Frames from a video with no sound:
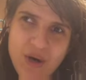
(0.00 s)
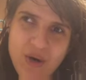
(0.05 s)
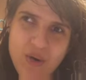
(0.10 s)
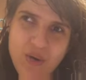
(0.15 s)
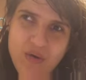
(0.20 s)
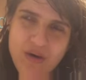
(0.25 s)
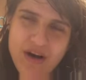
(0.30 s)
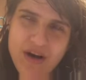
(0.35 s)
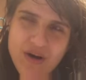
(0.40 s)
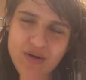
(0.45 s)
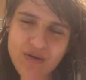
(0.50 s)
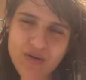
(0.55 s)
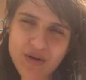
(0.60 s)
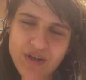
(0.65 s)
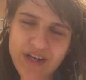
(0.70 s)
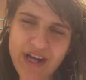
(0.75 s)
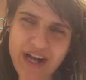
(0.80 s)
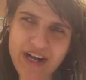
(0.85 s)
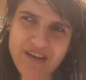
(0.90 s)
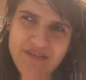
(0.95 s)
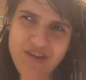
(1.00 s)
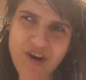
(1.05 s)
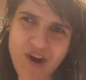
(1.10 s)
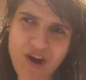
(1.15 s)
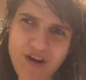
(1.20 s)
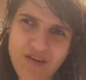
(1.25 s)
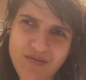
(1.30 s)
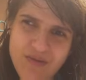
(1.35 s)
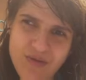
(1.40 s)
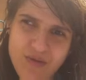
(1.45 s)
we're kind of
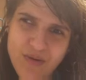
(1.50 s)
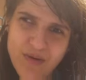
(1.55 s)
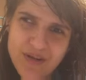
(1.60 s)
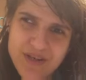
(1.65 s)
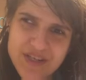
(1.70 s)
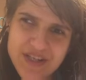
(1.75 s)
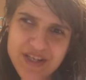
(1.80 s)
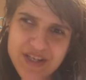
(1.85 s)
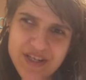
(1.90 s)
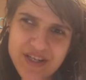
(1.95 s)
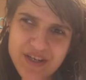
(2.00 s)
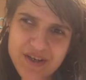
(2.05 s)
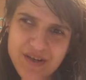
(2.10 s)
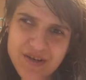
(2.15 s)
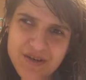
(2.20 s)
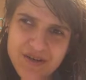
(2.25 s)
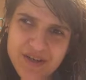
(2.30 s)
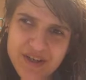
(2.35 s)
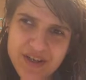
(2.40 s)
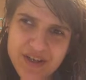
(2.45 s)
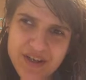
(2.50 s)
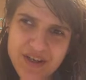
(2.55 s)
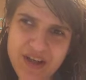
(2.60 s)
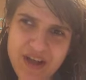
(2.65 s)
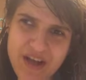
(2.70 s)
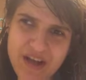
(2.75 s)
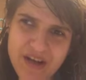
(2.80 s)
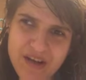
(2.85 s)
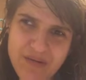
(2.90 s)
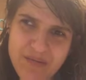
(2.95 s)
off quarantine here in North
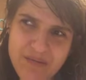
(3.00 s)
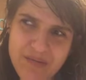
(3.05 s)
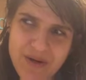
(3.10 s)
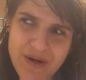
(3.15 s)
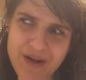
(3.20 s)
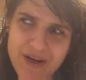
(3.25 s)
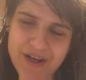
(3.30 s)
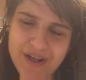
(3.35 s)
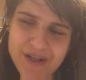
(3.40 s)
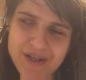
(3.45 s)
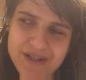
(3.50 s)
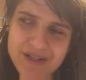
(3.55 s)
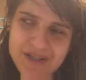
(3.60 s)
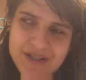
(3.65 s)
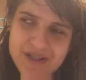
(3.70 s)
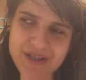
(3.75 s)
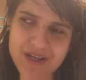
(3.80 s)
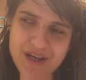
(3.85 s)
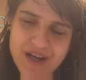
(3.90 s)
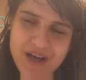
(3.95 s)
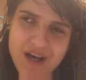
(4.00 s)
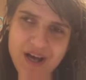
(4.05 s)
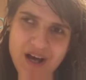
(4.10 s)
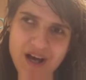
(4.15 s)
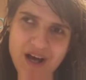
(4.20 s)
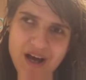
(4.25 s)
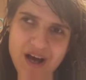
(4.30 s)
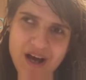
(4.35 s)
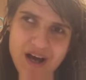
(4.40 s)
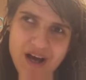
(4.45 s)
Carolina, but
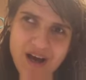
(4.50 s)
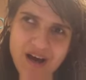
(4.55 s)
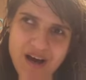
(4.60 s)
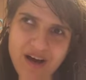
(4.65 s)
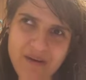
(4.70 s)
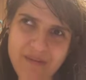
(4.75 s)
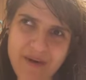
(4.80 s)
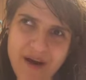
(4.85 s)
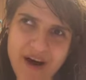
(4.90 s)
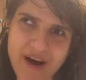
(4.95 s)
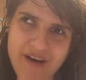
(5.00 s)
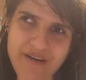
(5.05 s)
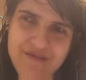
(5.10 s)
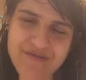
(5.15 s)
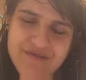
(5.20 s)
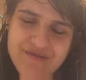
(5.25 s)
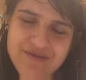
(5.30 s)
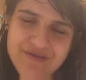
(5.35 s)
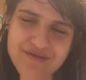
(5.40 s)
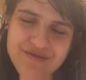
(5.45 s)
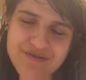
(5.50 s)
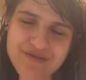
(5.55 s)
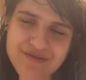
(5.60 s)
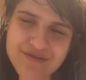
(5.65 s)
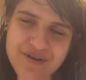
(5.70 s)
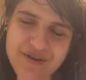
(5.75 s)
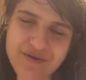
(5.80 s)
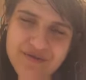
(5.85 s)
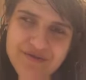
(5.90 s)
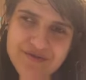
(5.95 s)
I've
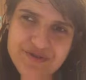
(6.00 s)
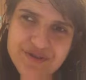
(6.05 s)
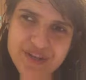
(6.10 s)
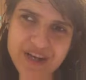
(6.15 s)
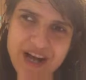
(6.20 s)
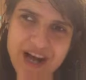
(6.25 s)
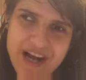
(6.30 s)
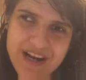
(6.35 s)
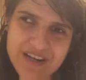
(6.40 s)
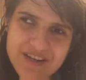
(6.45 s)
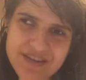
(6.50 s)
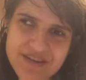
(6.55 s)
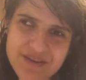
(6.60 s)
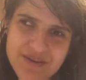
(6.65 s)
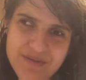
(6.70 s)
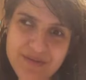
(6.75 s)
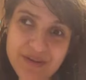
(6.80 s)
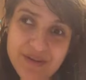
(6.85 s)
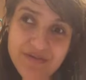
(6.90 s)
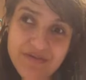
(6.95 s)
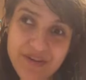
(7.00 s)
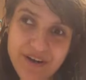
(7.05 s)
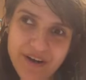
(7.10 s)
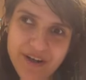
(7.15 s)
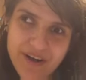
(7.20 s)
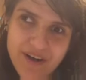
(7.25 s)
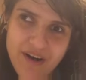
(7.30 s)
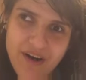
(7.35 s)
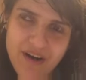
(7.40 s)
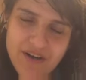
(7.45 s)
chose to kind of still be
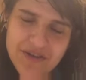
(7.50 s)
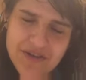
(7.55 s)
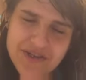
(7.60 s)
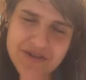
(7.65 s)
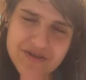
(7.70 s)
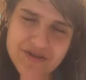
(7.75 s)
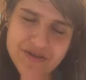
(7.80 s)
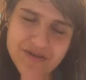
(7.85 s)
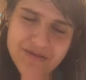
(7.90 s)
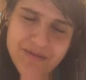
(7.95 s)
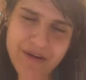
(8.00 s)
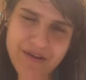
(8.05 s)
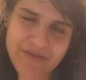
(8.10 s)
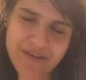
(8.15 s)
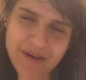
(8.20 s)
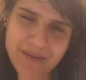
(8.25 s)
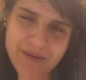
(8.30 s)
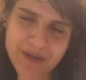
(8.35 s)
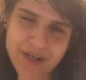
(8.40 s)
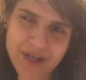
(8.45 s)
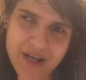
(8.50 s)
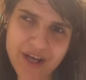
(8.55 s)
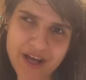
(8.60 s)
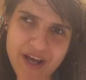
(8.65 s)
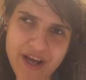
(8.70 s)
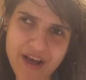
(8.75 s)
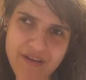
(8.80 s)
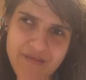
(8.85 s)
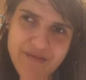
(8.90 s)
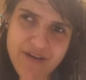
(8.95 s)
very cautious, or my family and I
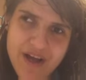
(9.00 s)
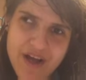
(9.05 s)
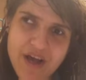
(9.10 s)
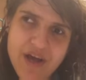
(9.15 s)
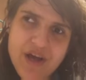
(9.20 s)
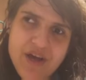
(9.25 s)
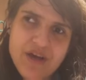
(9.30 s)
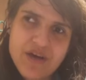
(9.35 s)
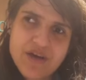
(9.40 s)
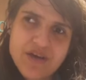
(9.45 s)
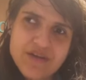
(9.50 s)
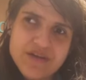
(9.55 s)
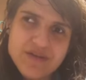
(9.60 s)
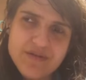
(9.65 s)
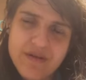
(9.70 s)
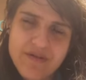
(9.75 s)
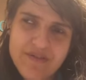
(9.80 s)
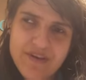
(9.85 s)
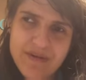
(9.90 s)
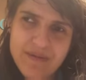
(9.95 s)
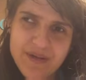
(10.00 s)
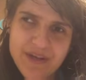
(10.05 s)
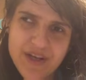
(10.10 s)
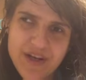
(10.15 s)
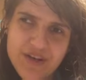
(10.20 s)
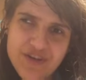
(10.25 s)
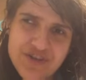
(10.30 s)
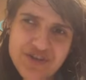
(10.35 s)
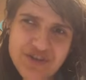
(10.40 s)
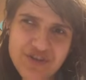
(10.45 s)
have. So my family and
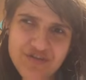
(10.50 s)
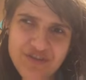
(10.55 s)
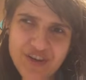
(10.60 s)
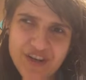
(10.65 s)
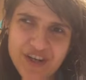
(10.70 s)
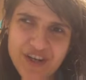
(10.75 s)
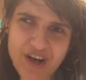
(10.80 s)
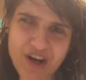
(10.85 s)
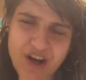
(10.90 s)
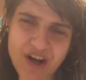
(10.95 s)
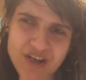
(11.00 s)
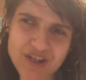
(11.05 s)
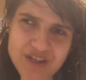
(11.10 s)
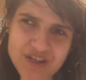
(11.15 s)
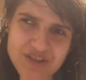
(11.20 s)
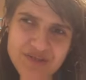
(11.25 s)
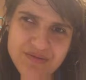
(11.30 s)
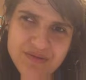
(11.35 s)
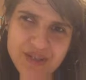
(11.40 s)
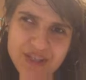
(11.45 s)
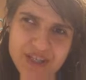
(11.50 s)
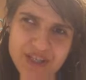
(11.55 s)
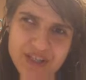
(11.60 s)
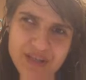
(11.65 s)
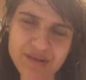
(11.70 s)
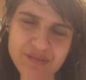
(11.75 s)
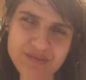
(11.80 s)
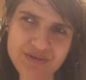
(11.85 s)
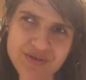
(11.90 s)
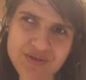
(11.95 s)
I are still very cautious when it
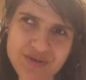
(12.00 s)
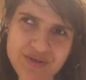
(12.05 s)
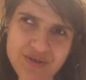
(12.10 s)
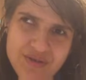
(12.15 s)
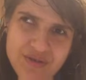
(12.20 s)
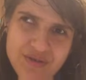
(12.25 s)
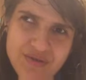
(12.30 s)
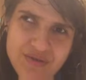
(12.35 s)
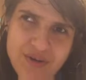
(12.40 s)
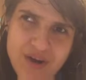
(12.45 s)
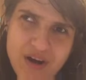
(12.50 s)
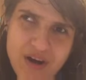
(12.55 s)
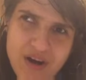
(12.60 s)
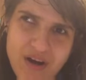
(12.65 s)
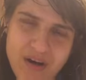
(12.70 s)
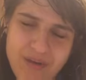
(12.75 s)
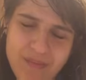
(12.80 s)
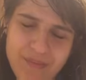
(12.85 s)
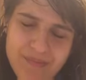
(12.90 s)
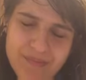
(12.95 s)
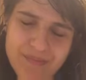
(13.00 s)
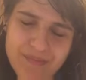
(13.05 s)
comes to